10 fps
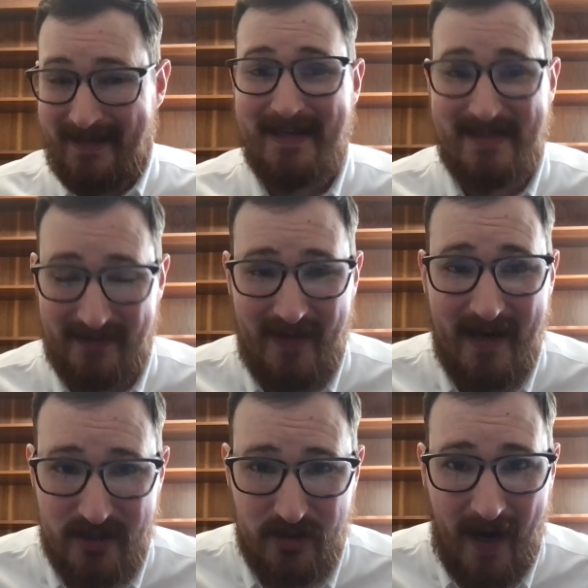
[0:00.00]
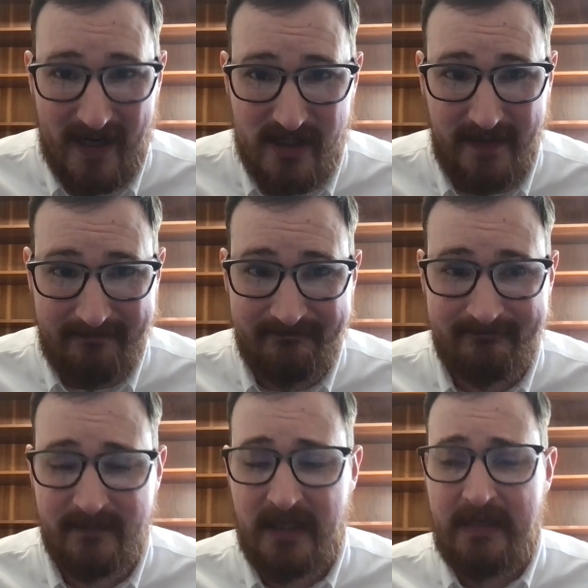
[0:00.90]
gets a lot of traction.
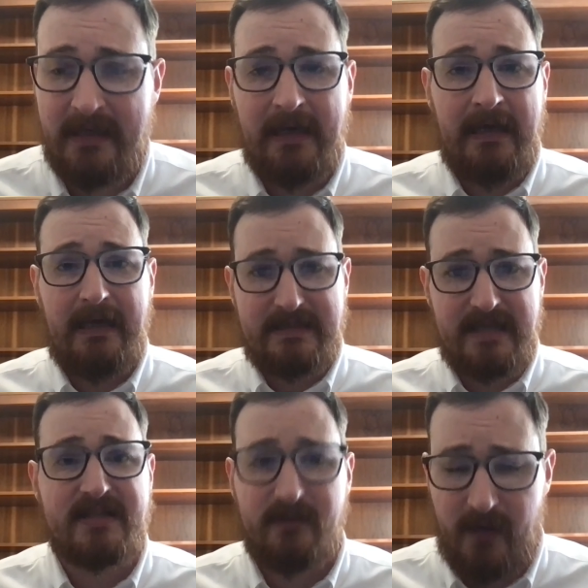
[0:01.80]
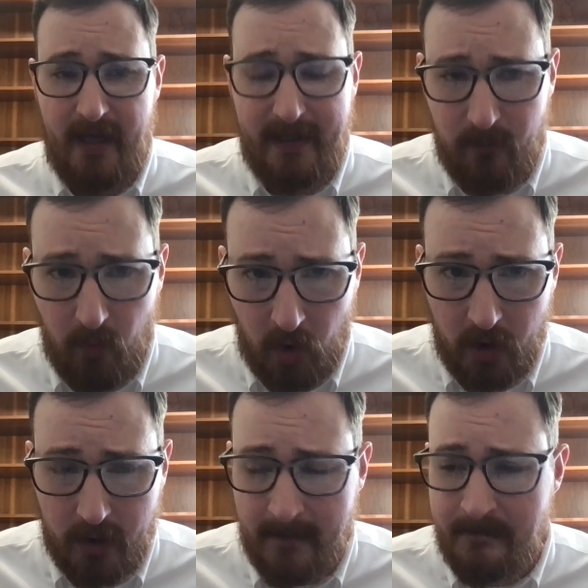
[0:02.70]
It does a lot of
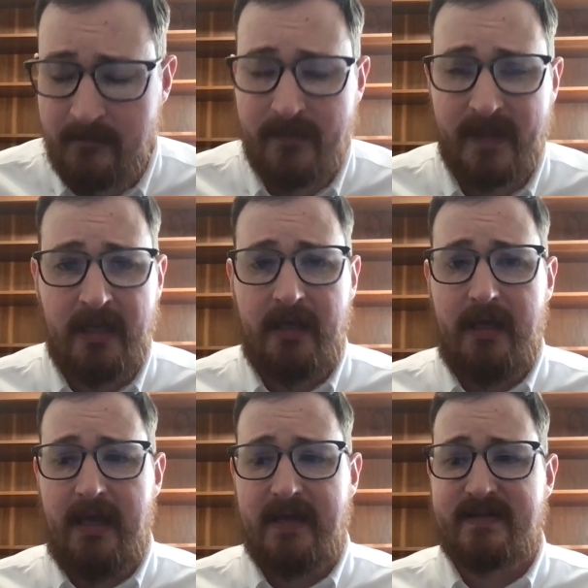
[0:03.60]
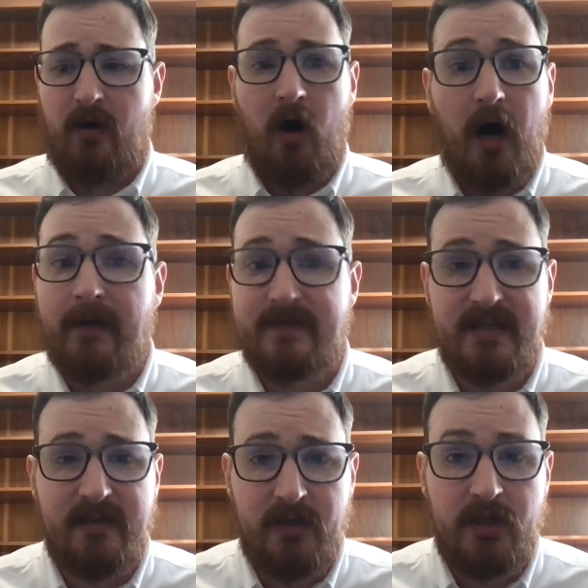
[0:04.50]
work it's
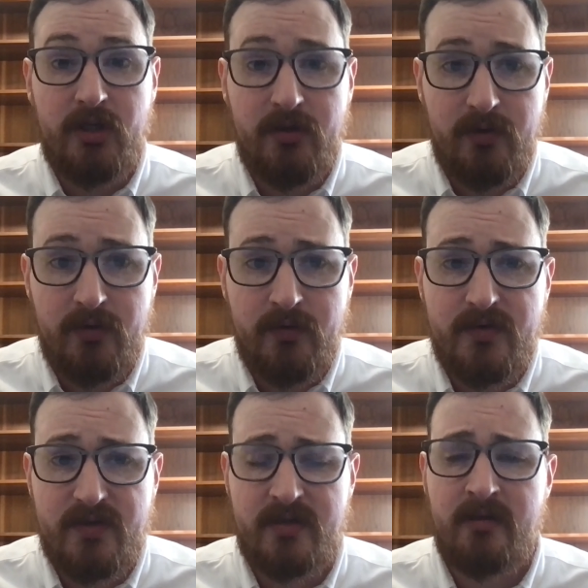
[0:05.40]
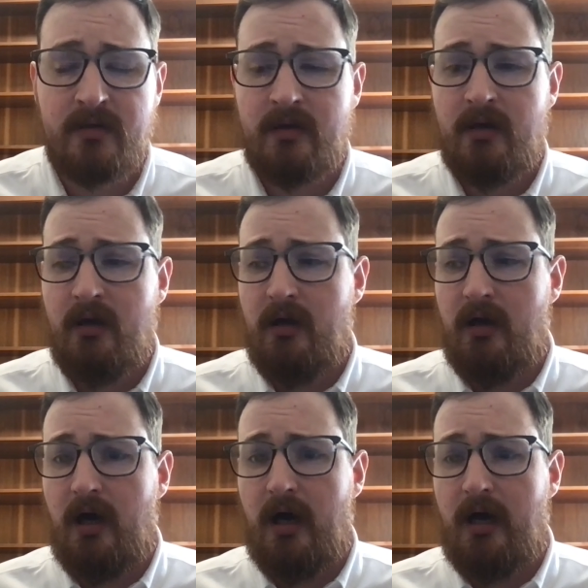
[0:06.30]
often used
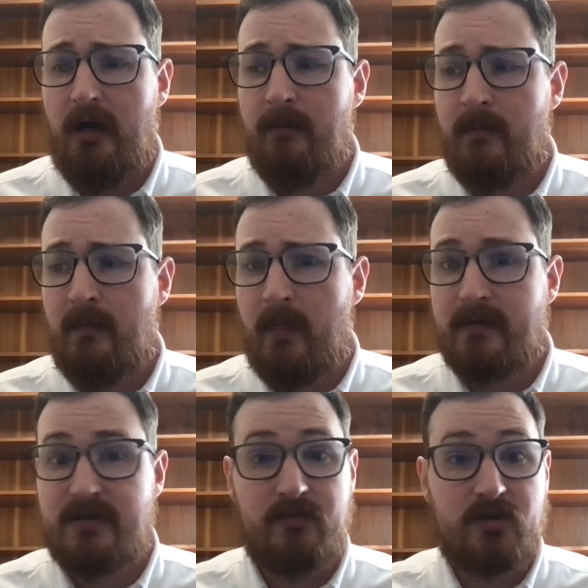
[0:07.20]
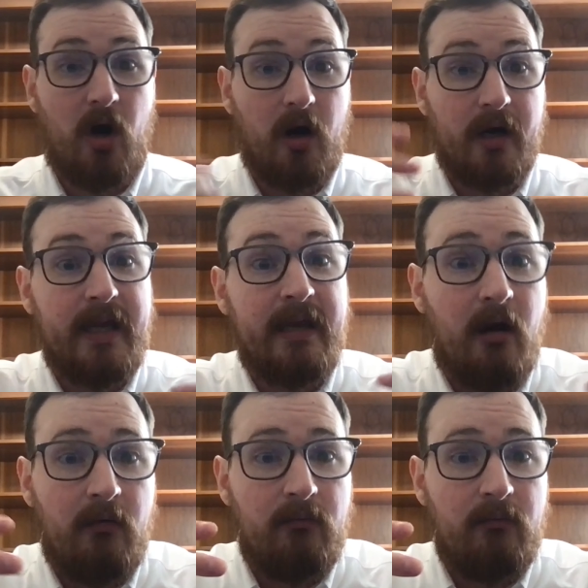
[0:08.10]
uh, to target